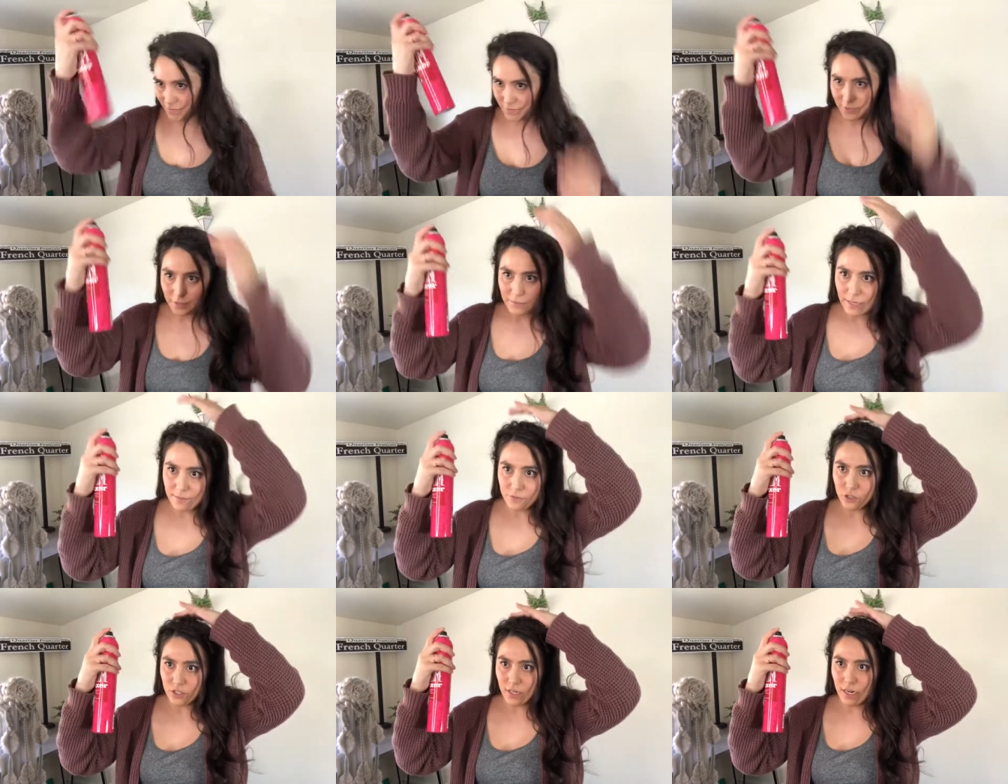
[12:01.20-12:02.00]
Sometimes
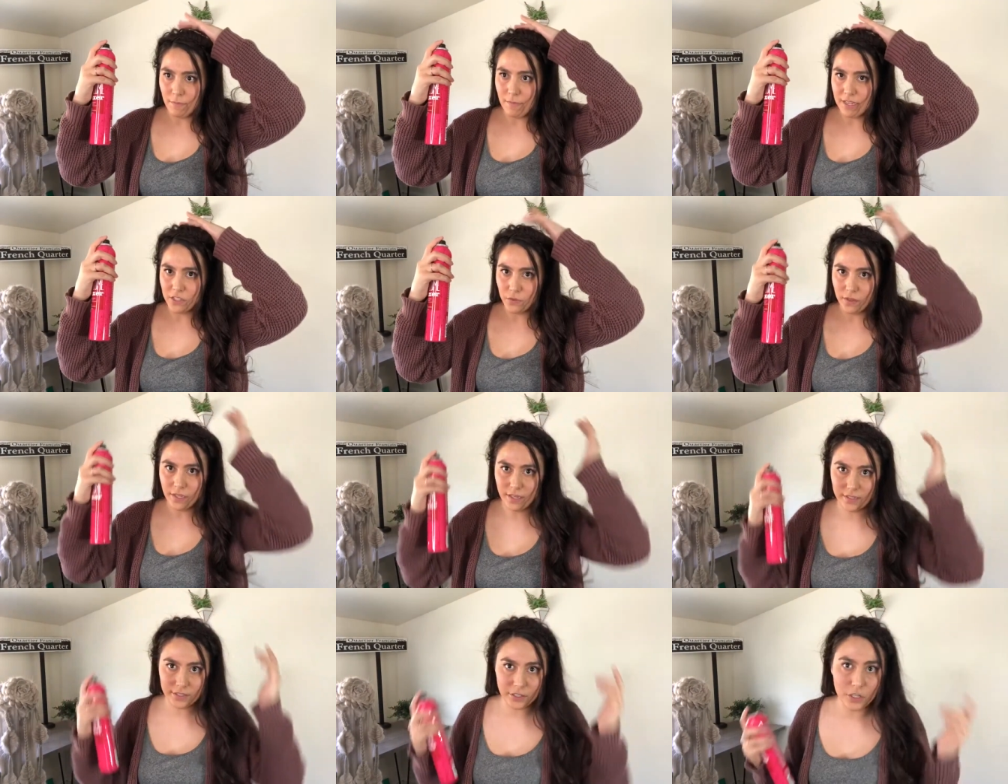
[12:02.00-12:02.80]
you're just gonna mess with it
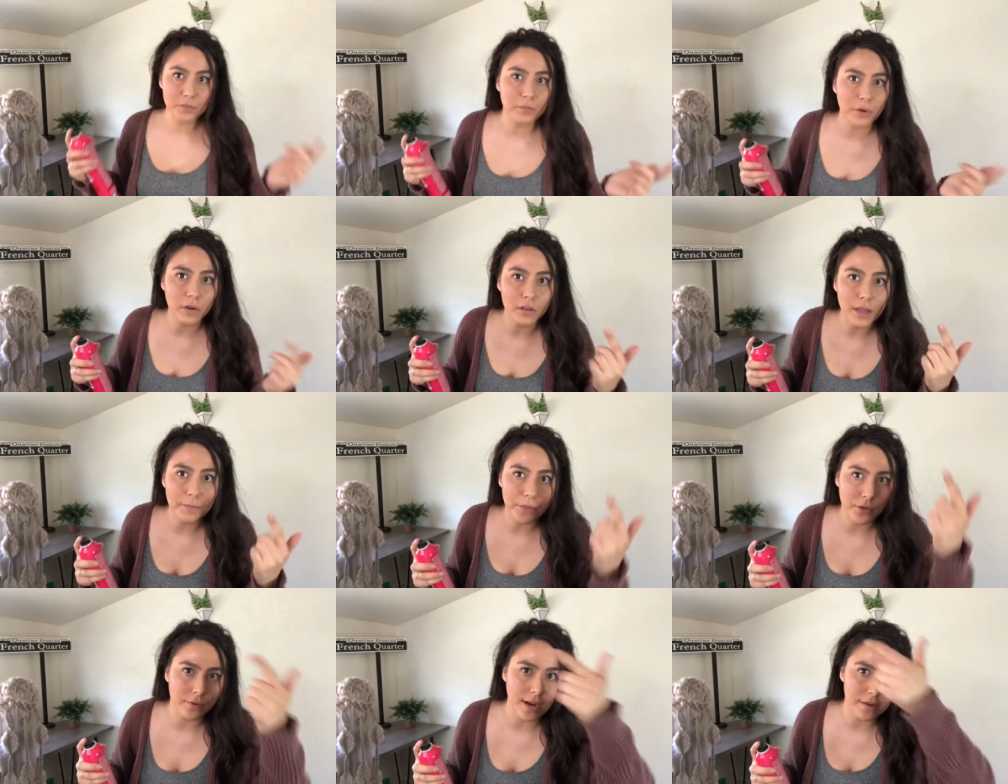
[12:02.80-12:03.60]
until you pull up
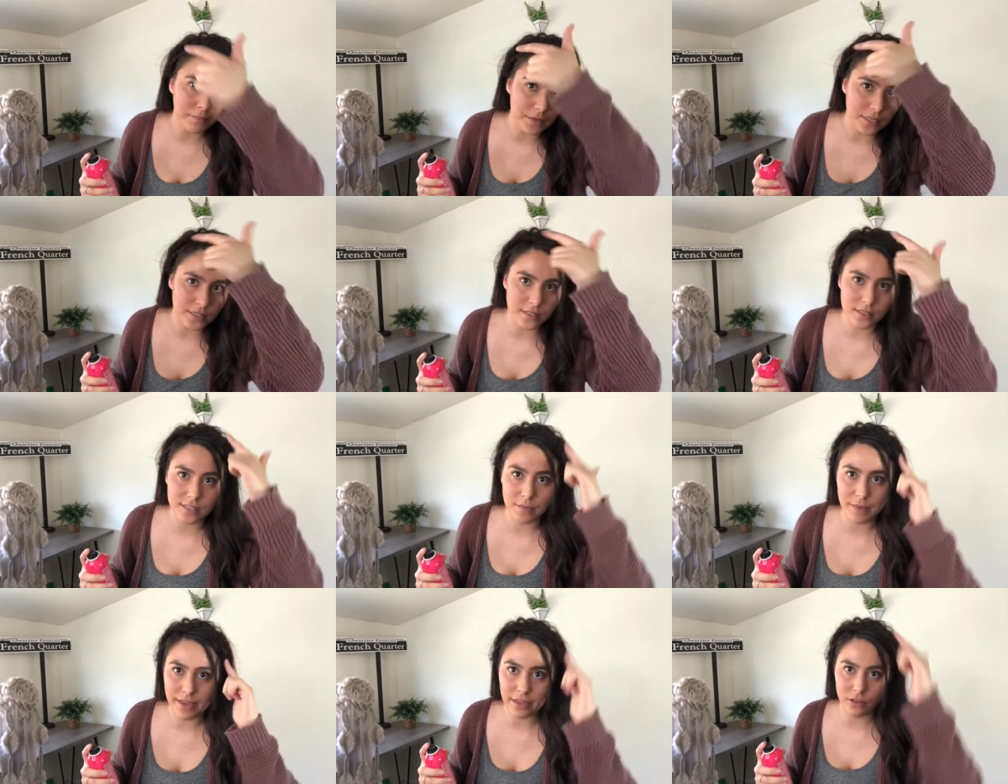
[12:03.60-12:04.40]
the right pieces to
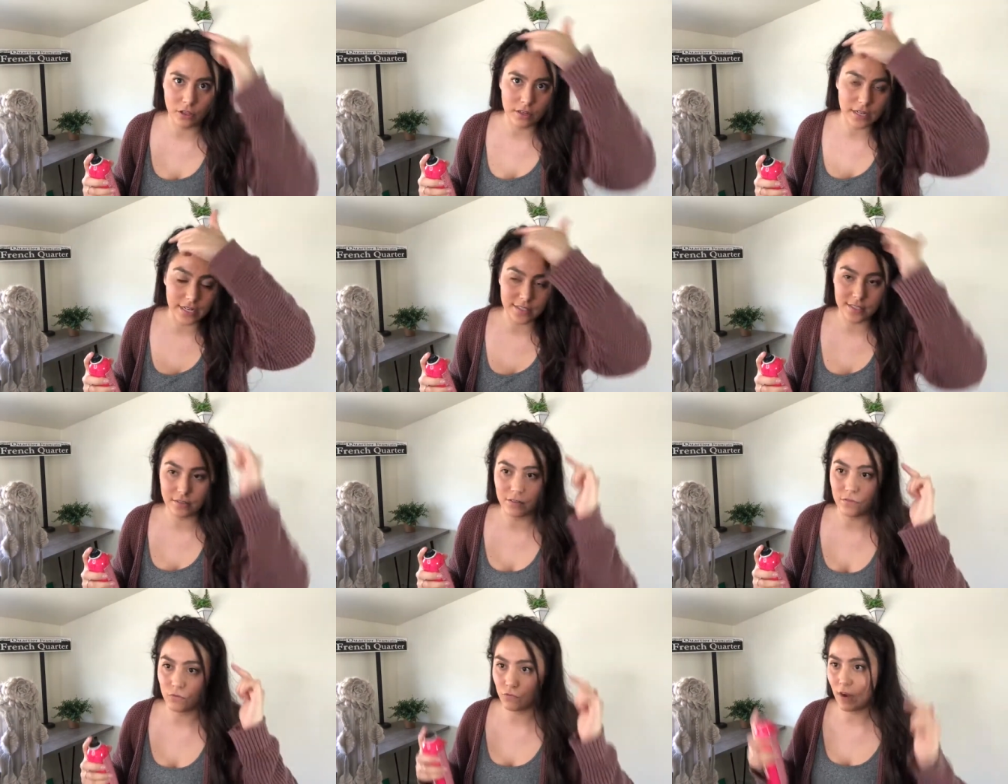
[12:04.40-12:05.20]
make it look nice
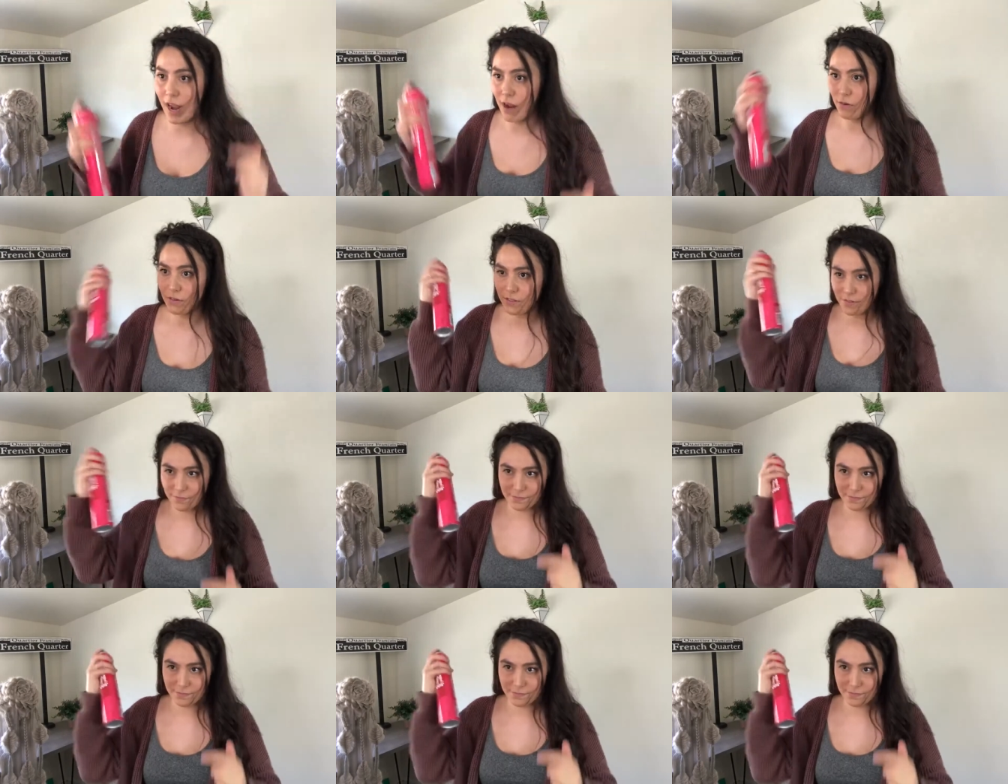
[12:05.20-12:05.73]
and round.